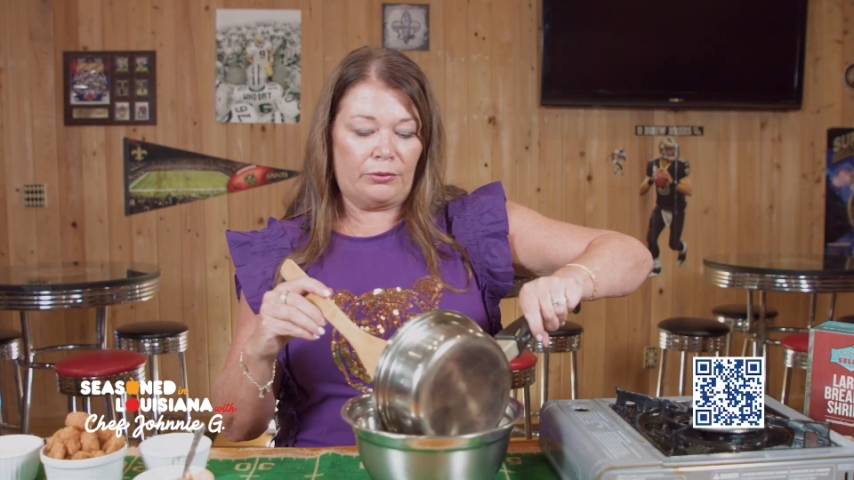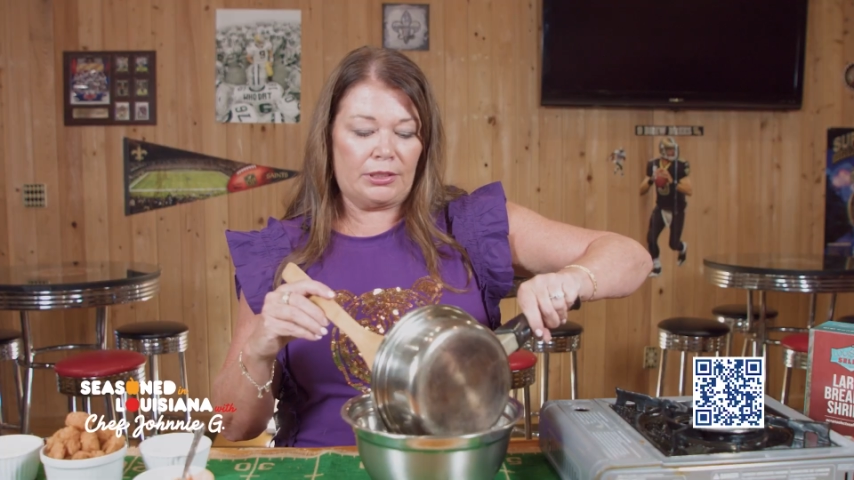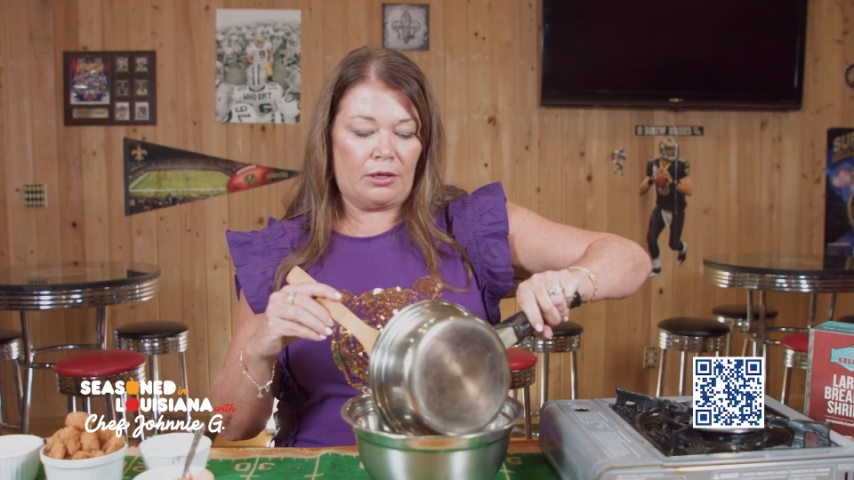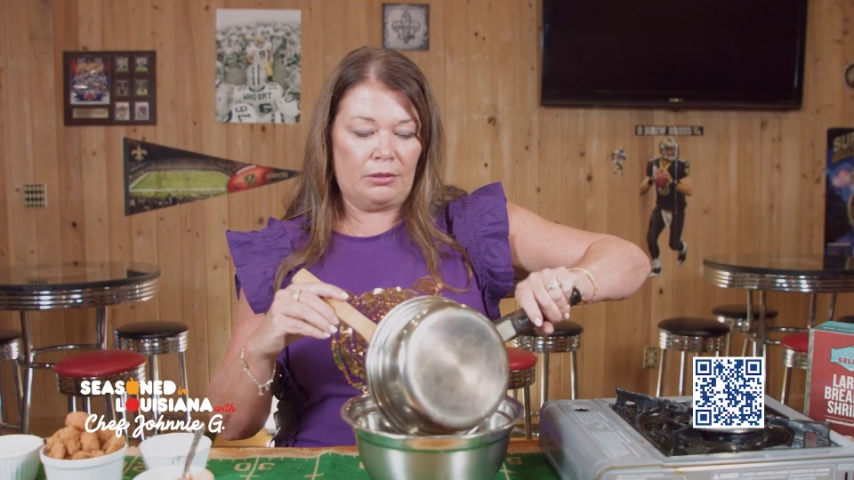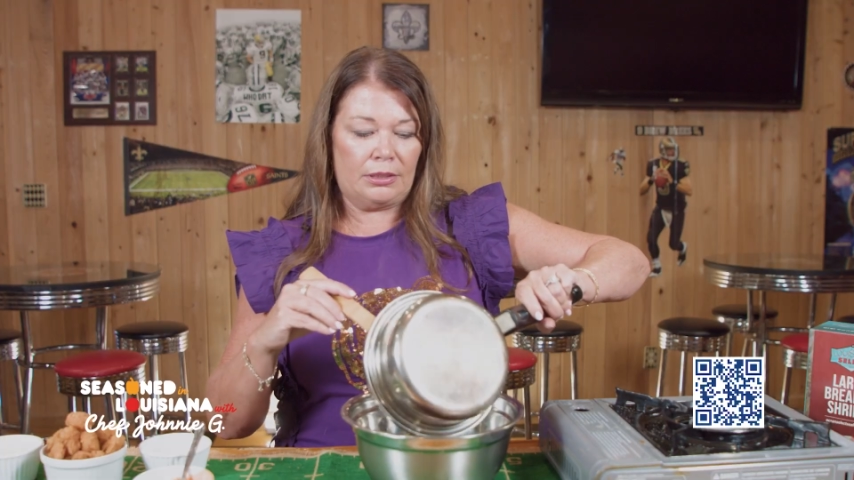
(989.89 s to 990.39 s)

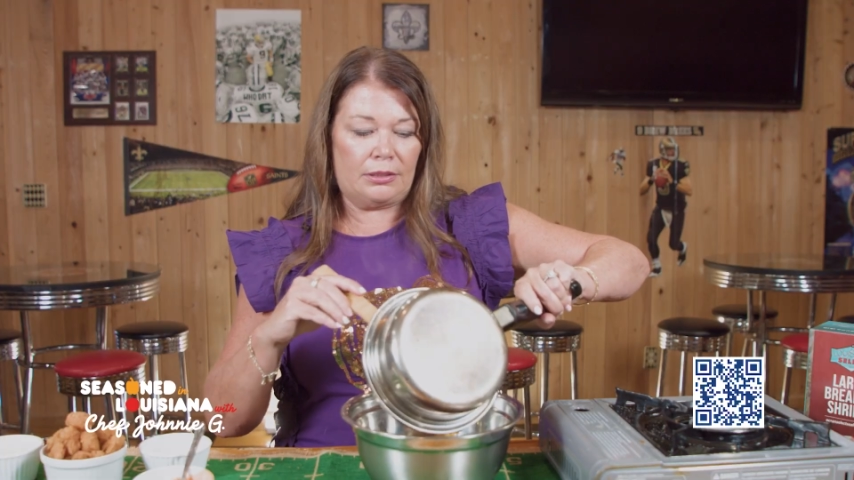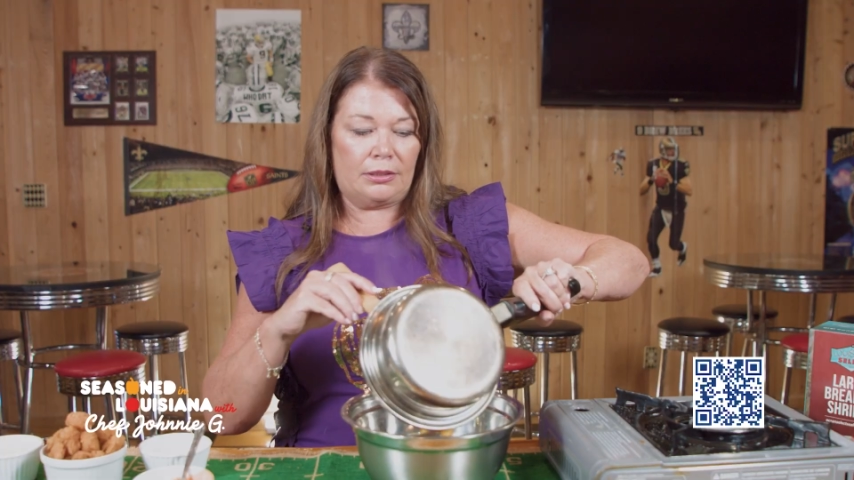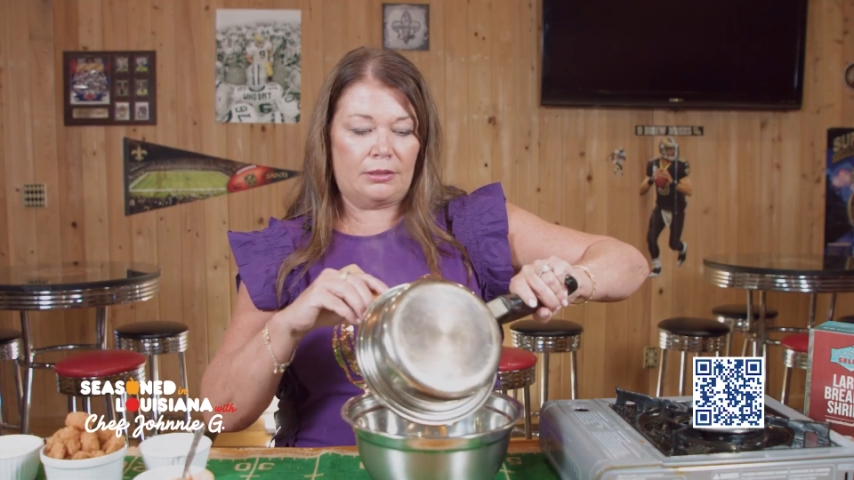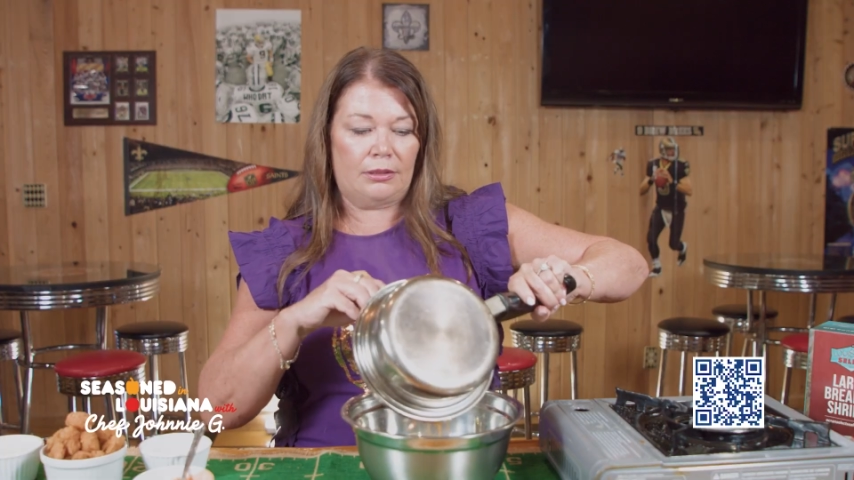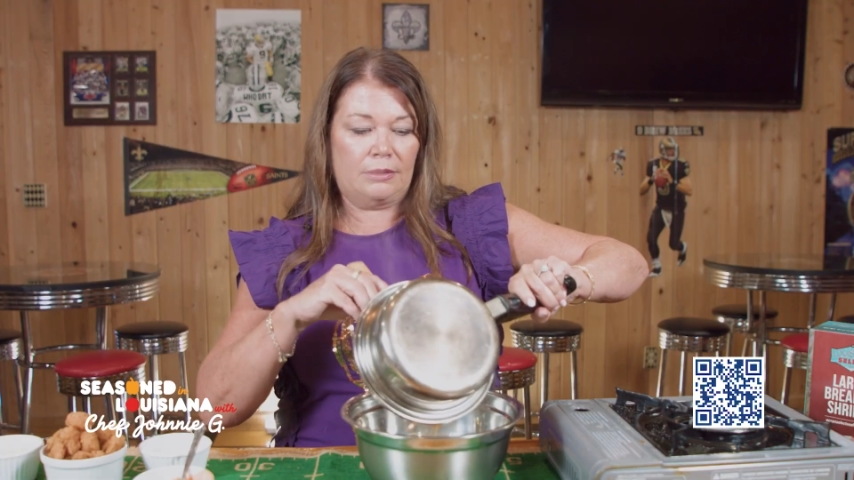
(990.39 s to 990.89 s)
sauce
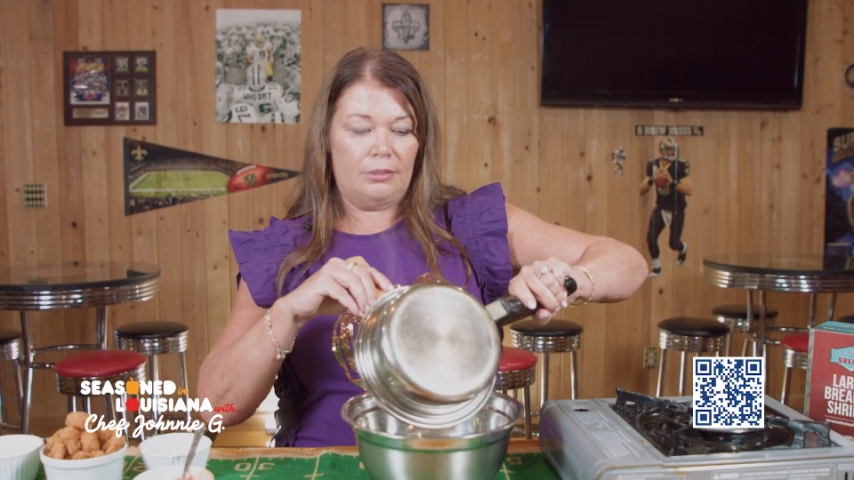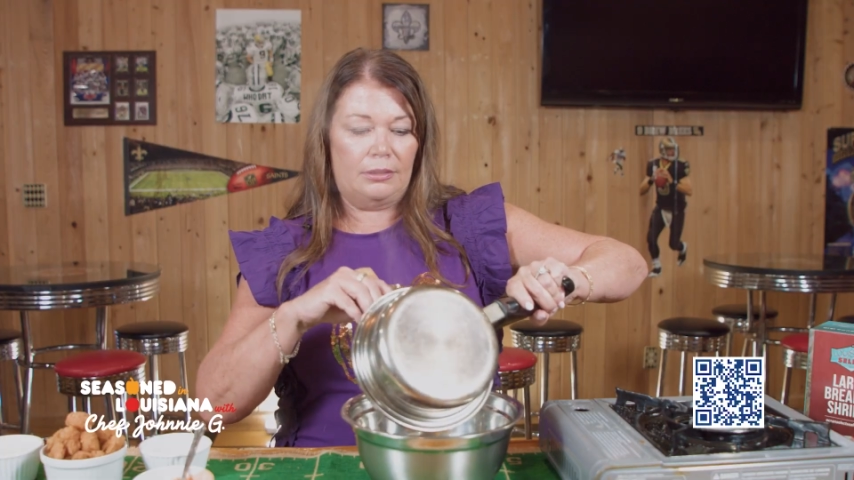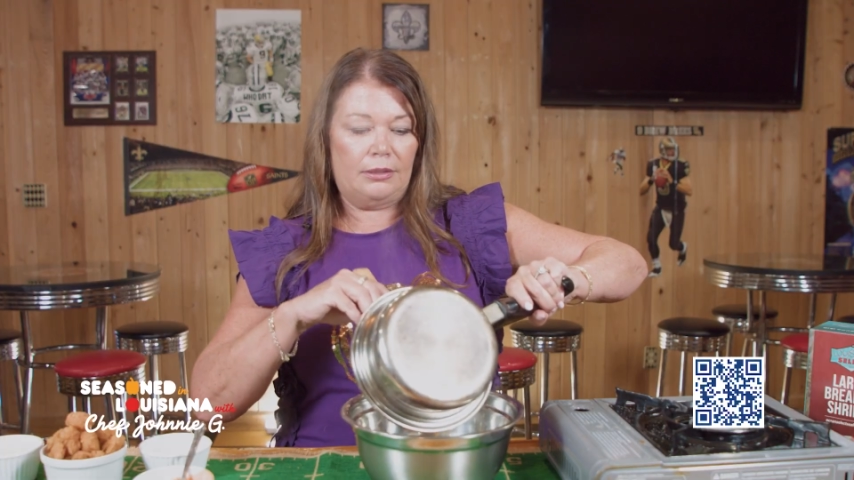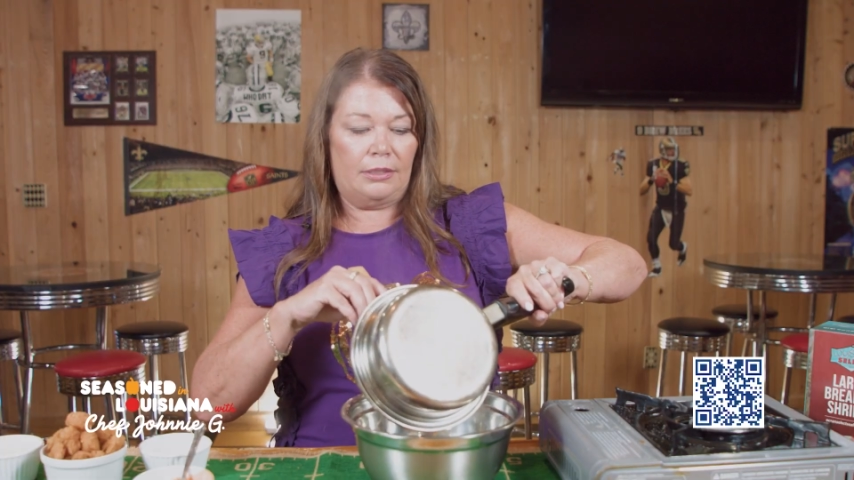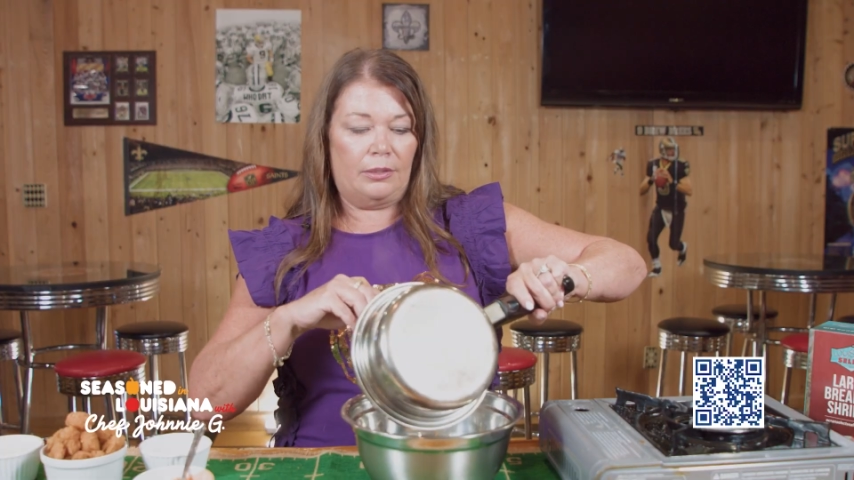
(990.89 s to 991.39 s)

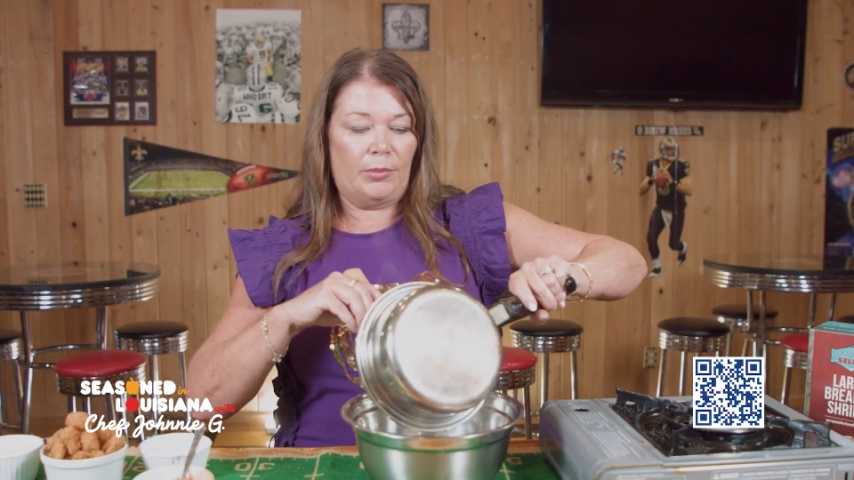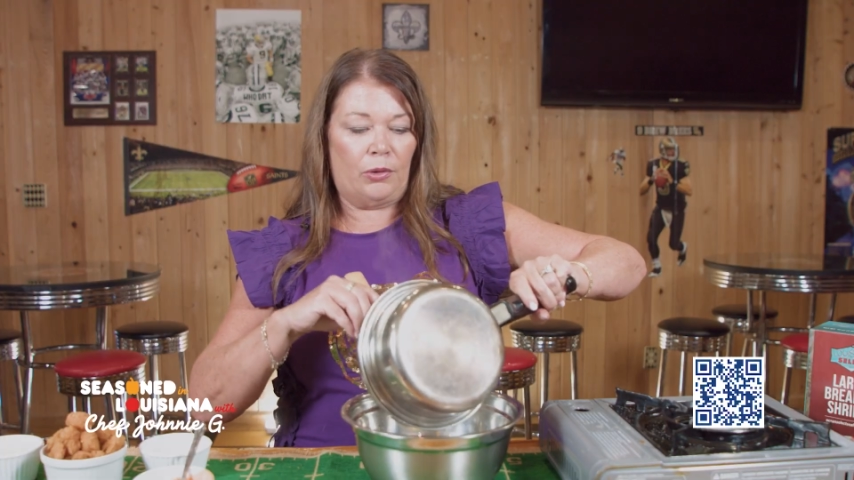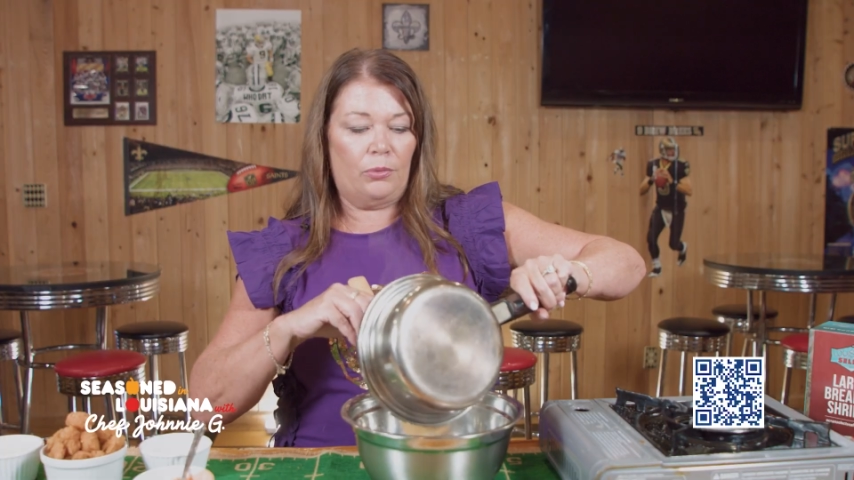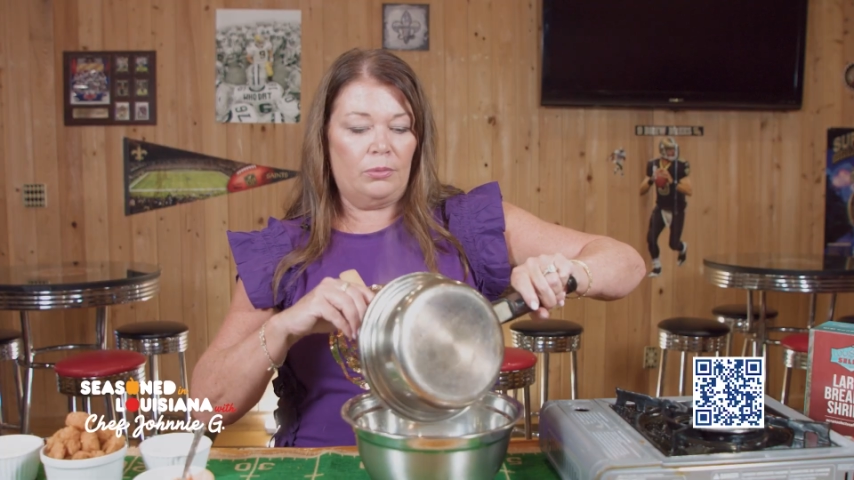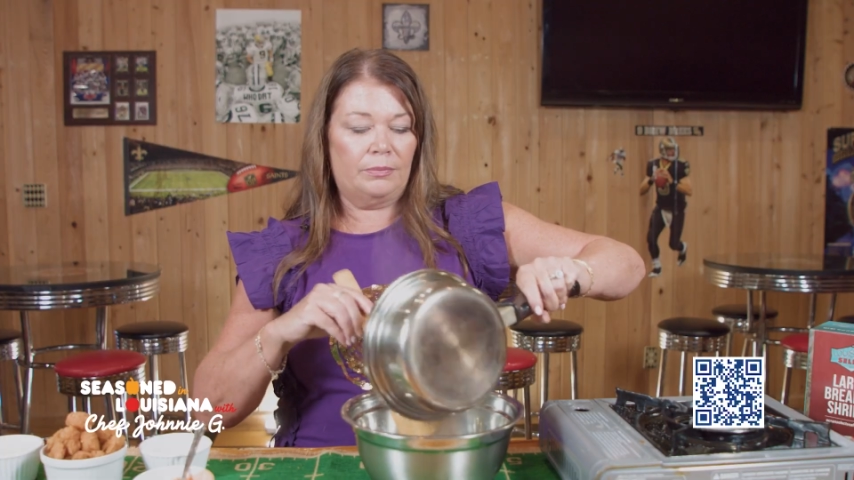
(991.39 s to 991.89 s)
in a
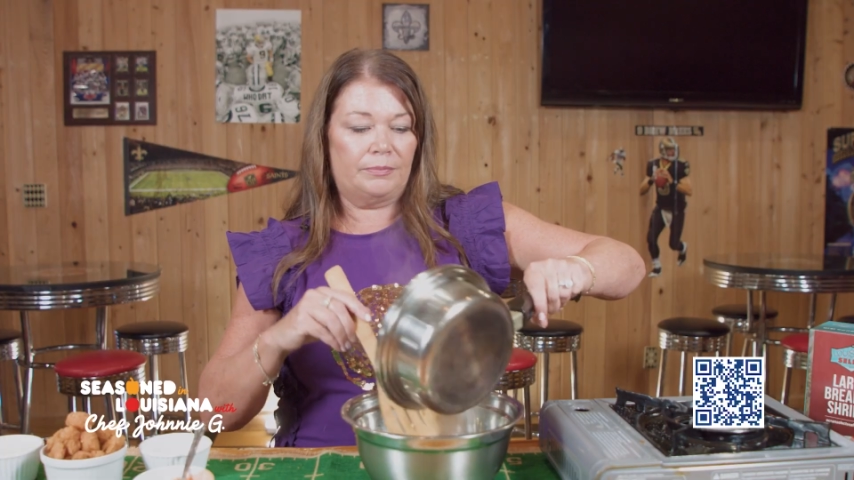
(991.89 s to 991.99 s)
bowl.